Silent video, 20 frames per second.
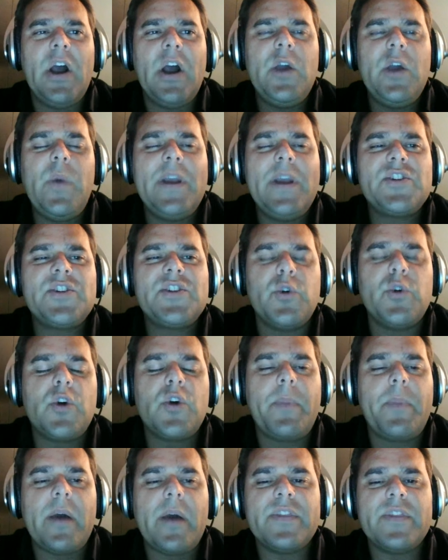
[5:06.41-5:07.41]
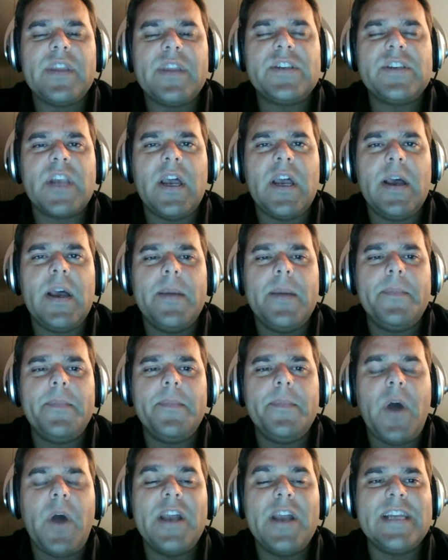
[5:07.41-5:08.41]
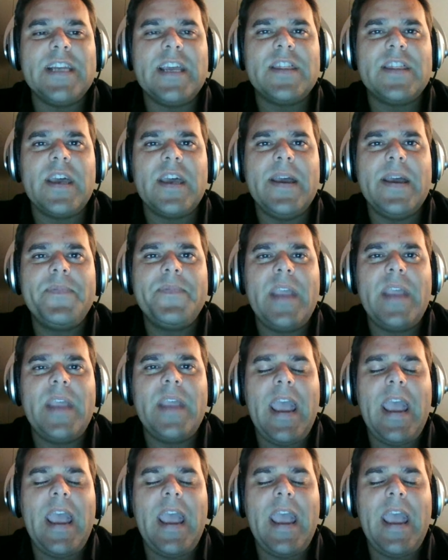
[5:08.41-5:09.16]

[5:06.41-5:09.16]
I always talk about this idea that